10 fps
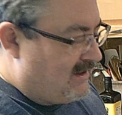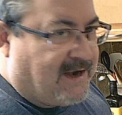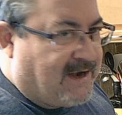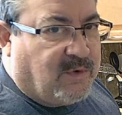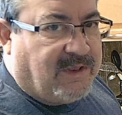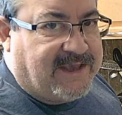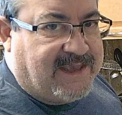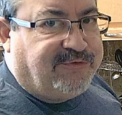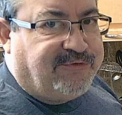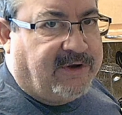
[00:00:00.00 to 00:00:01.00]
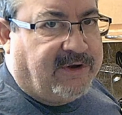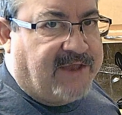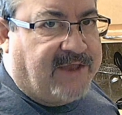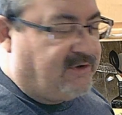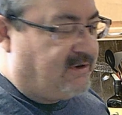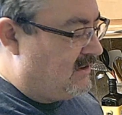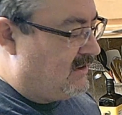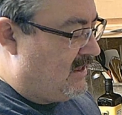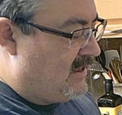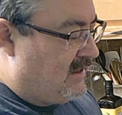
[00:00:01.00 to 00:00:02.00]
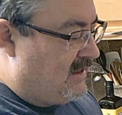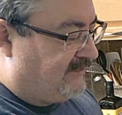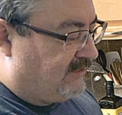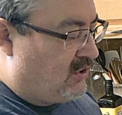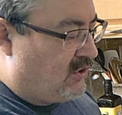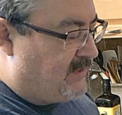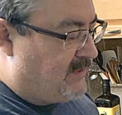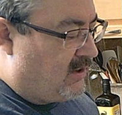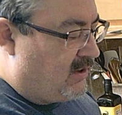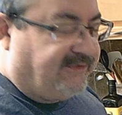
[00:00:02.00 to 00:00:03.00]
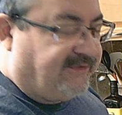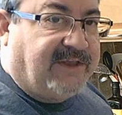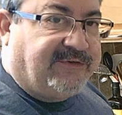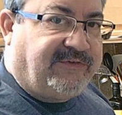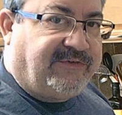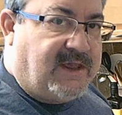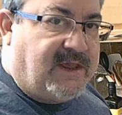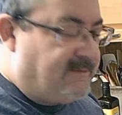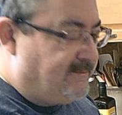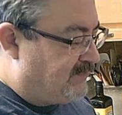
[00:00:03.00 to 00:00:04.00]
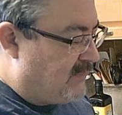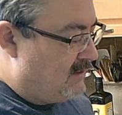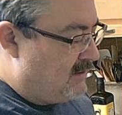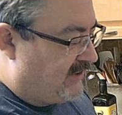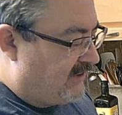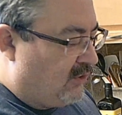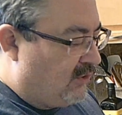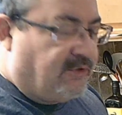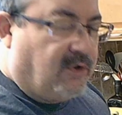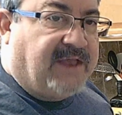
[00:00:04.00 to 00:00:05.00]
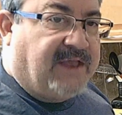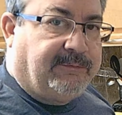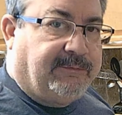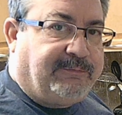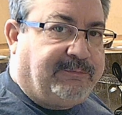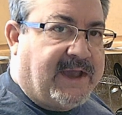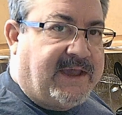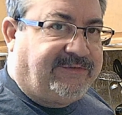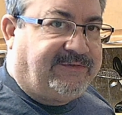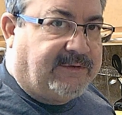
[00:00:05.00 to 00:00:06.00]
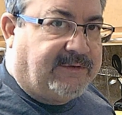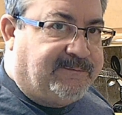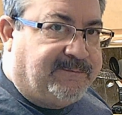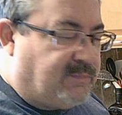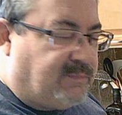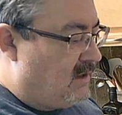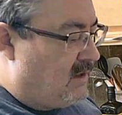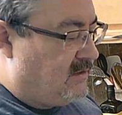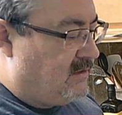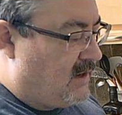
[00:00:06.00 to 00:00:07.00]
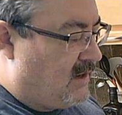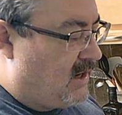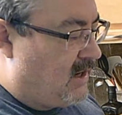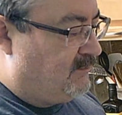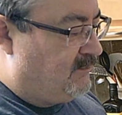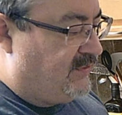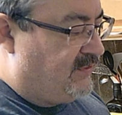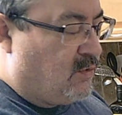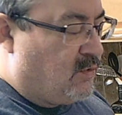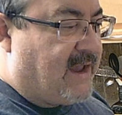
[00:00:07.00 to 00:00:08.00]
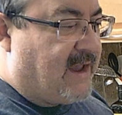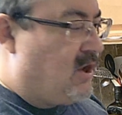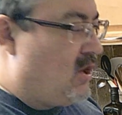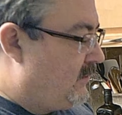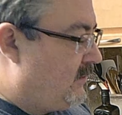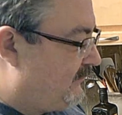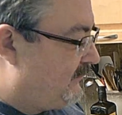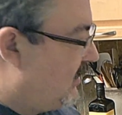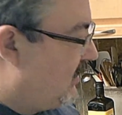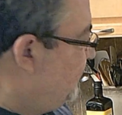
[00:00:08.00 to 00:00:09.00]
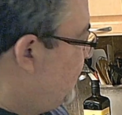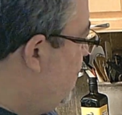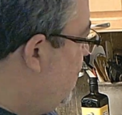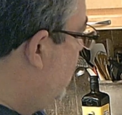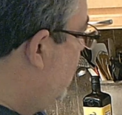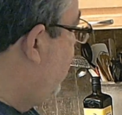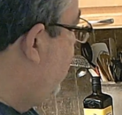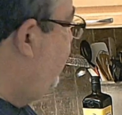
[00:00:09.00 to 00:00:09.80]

of really gets your attention. It's a little bit on the citrusy, but it's also got some spice with the oregano. So what we're going to